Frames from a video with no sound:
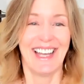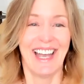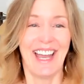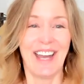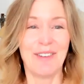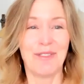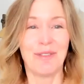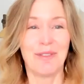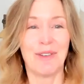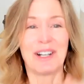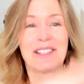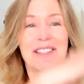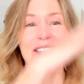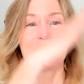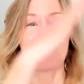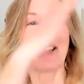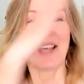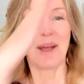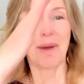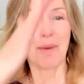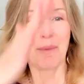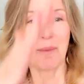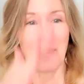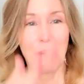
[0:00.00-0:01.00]
and once
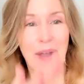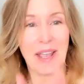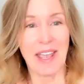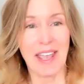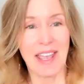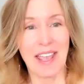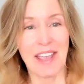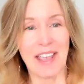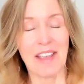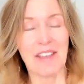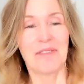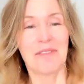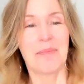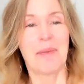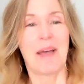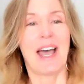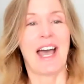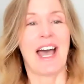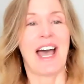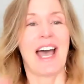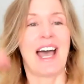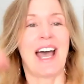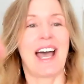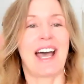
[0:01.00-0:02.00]
that wave
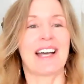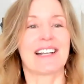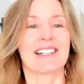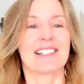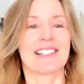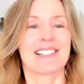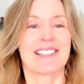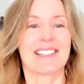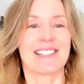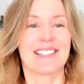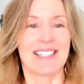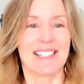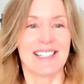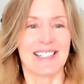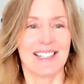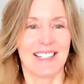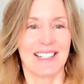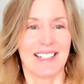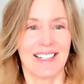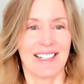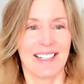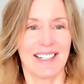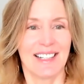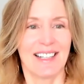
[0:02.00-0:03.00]
passed,
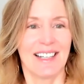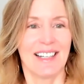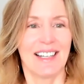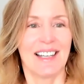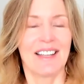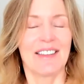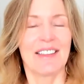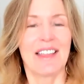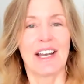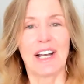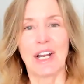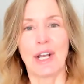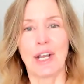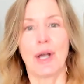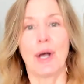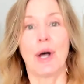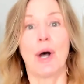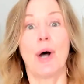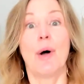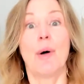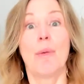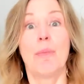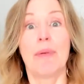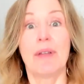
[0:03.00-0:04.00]
then I
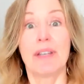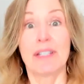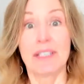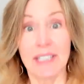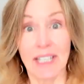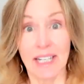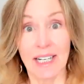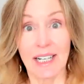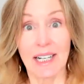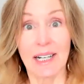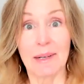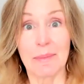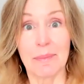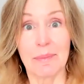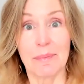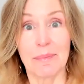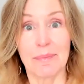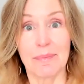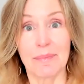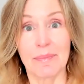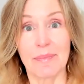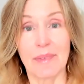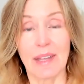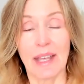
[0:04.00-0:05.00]
opened up
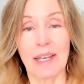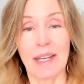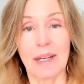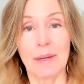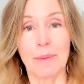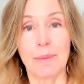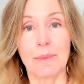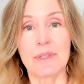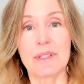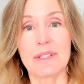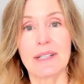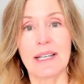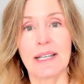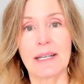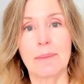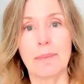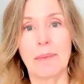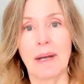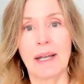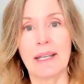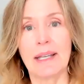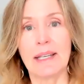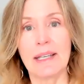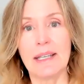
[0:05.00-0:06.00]
and it was like
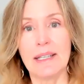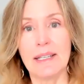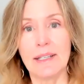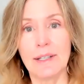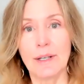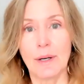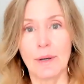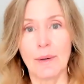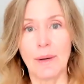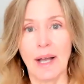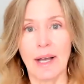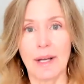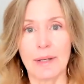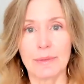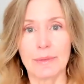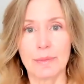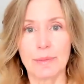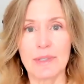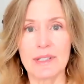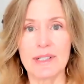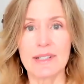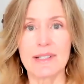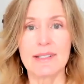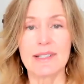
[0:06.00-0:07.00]
my ego had
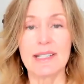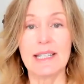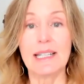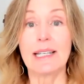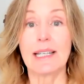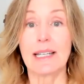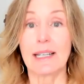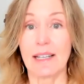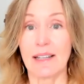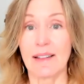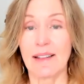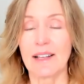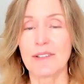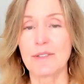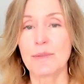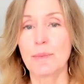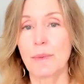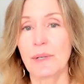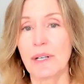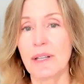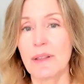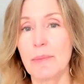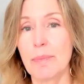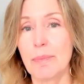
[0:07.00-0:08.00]
receded. And that's
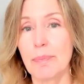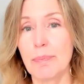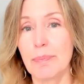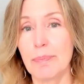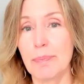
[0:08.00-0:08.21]
one of the